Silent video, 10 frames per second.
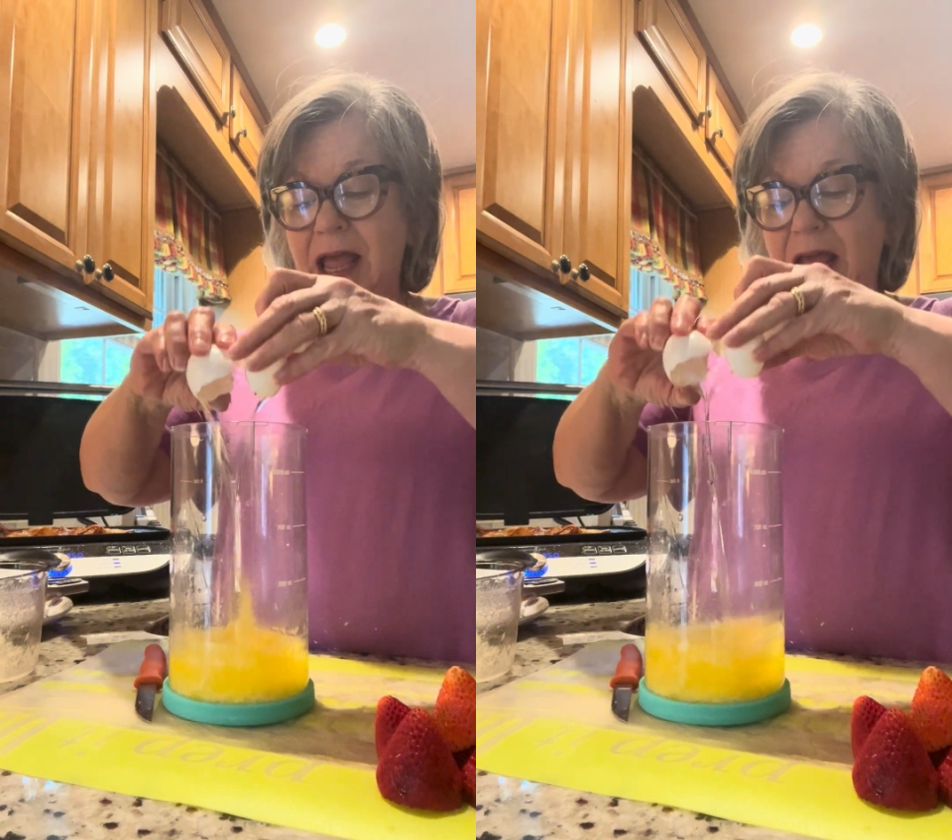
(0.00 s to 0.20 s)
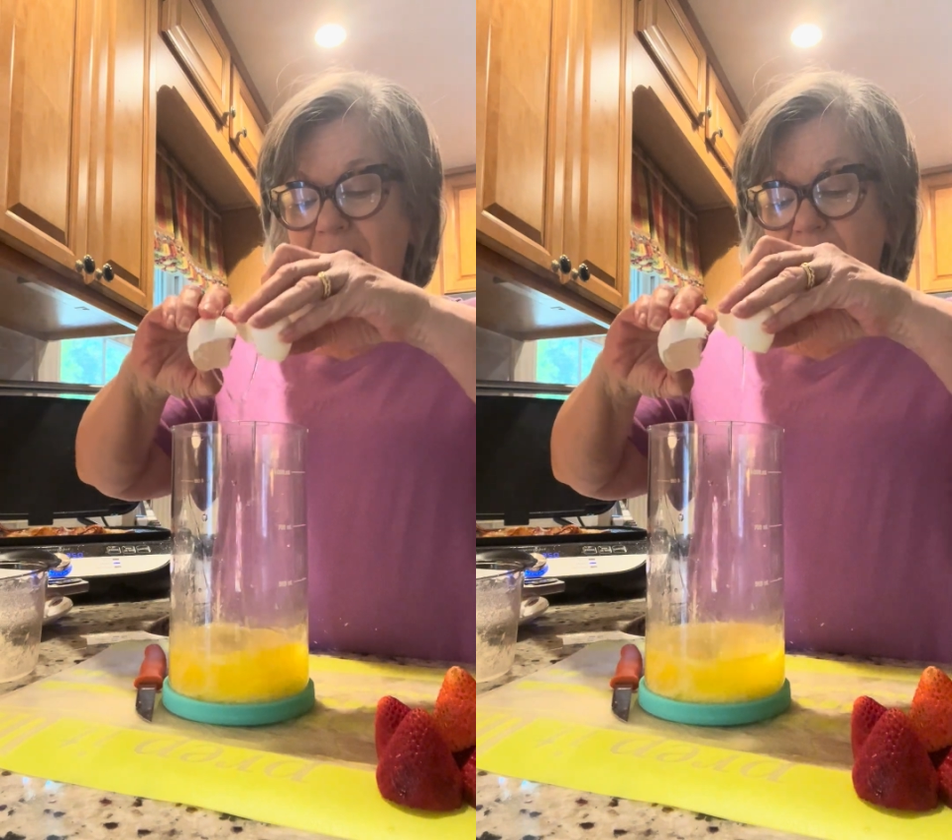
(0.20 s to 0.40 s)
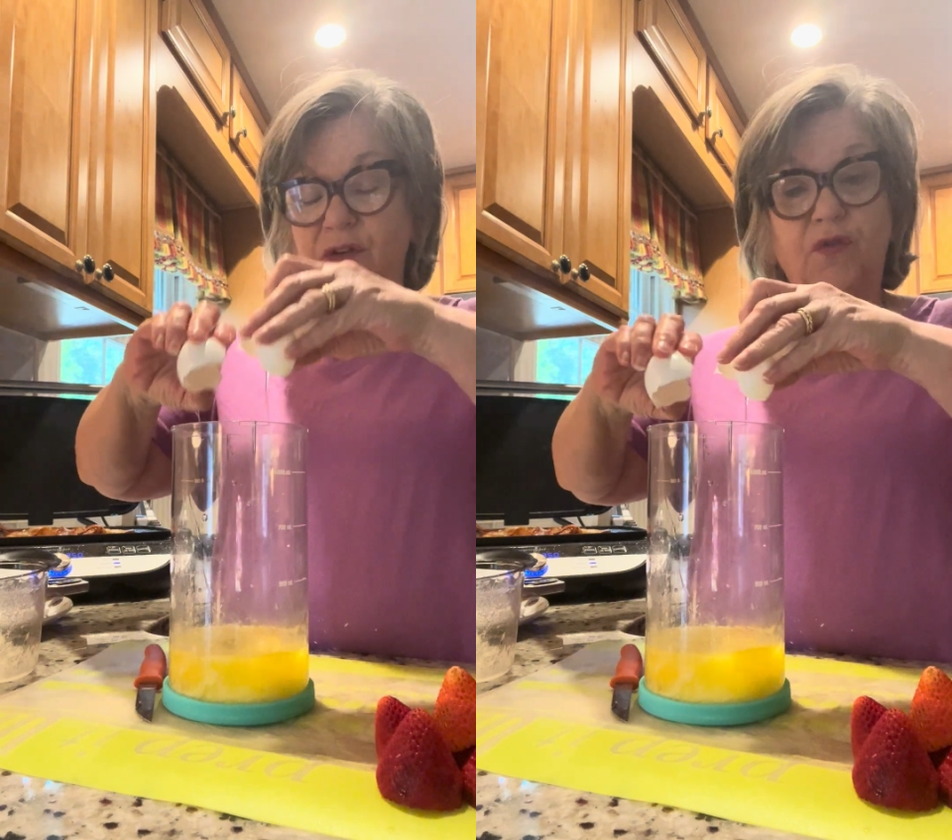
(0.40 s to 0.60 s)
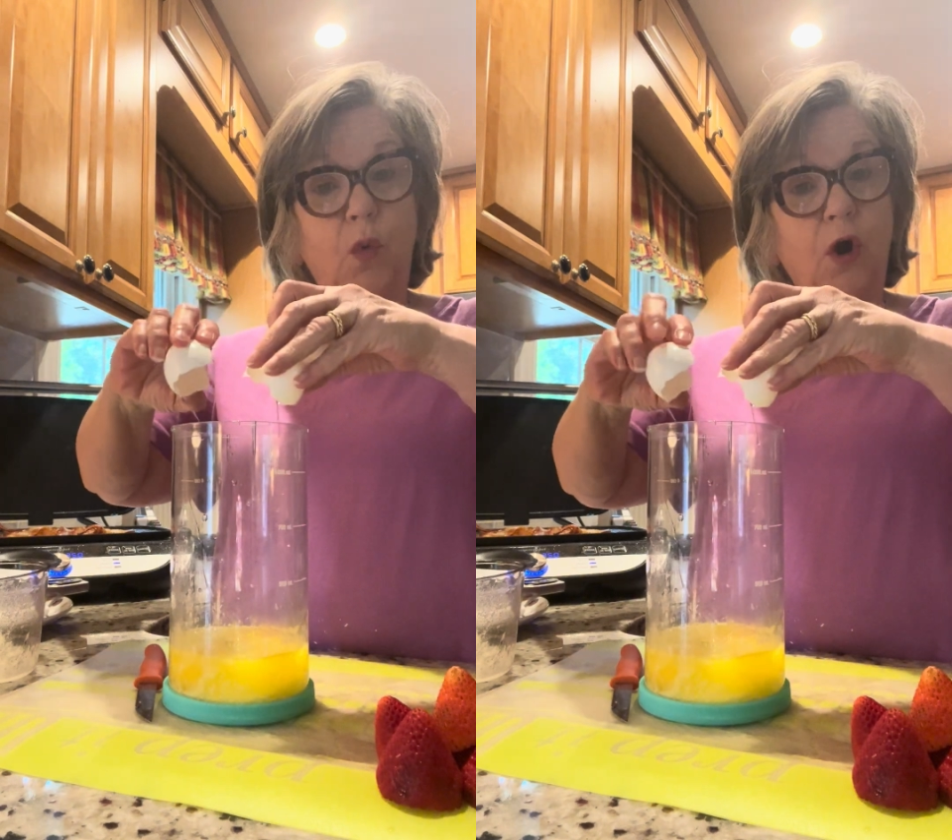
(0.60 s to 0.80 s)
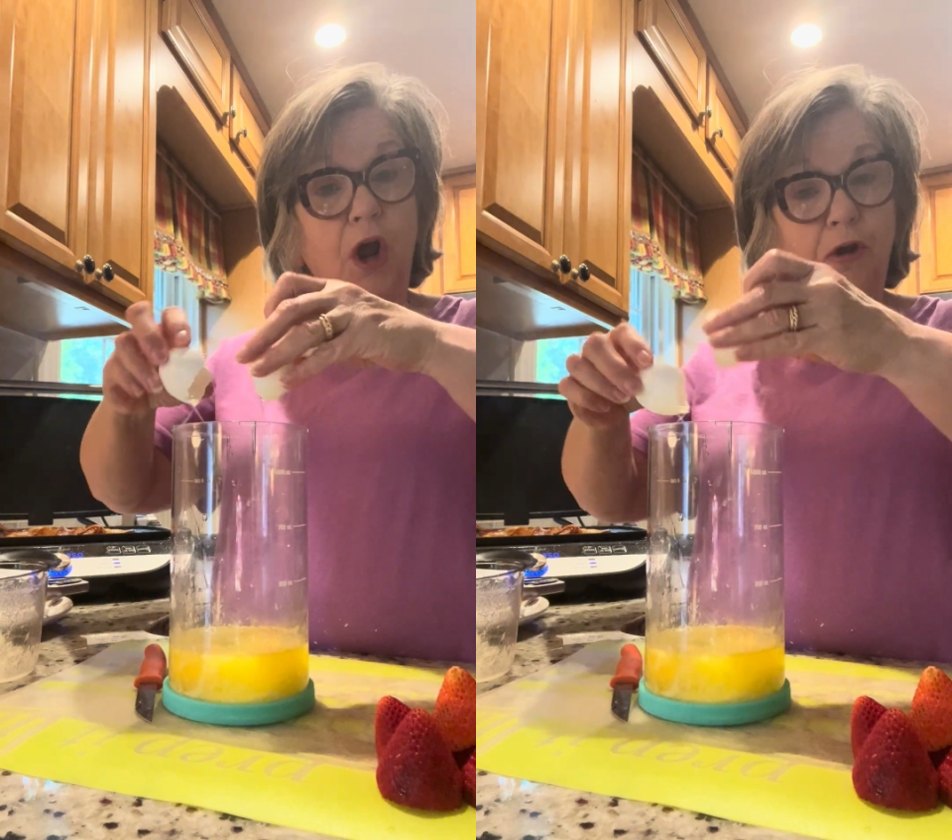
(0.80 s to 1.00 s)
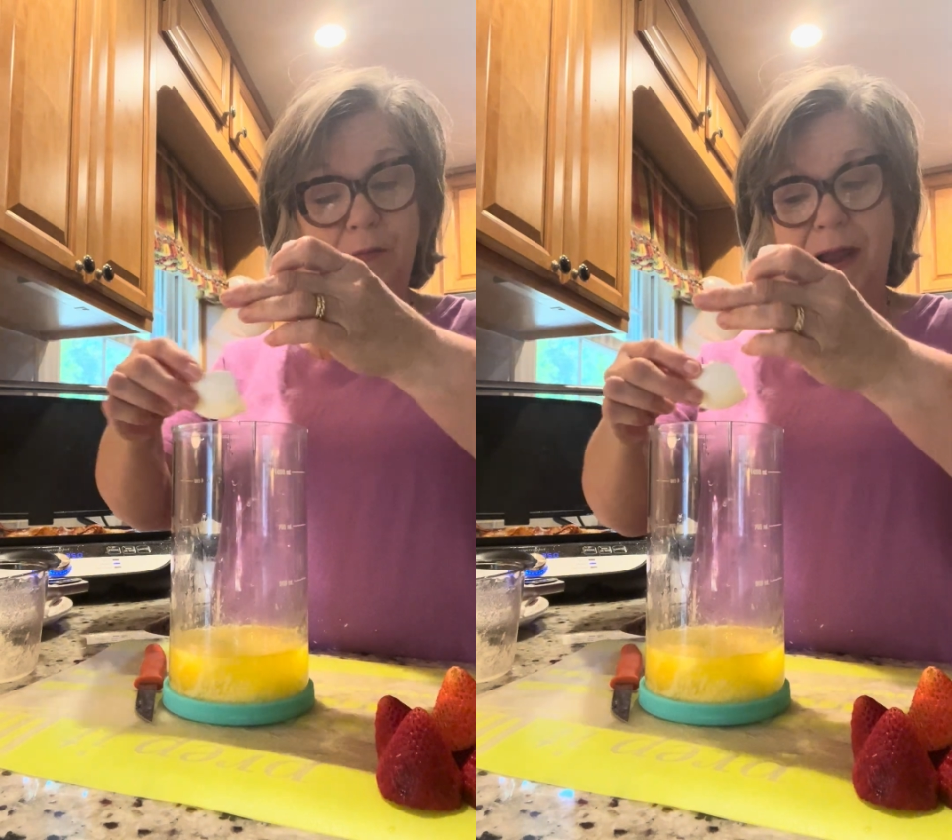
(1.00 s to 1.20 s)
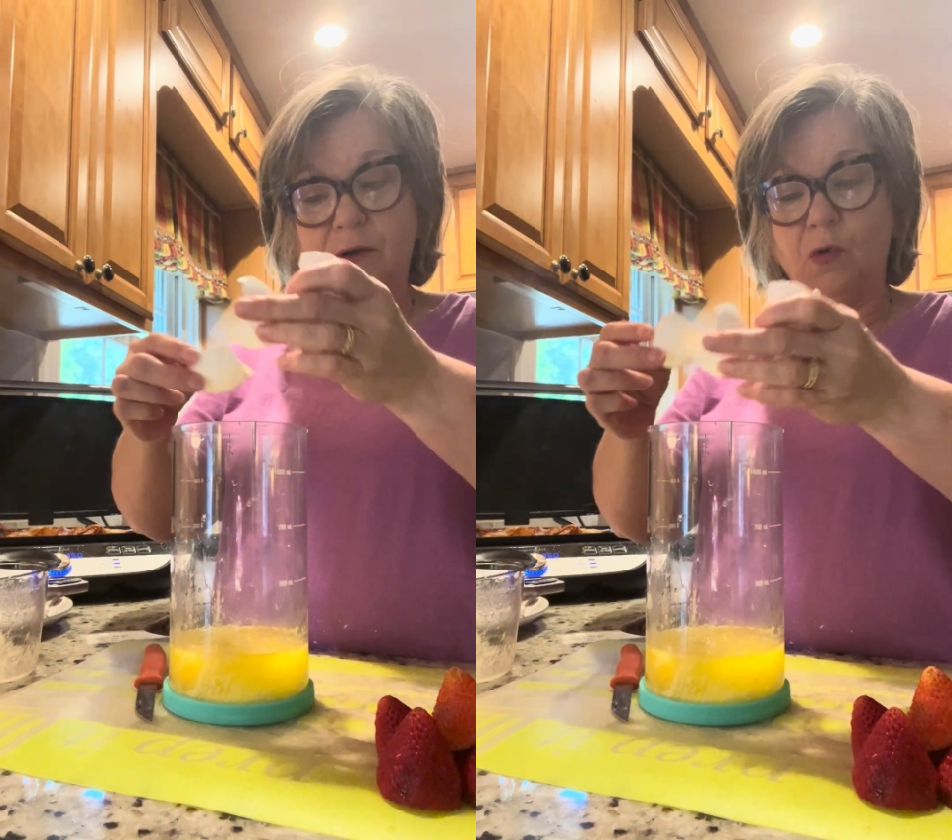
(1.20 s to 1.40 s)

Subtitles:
And for homemade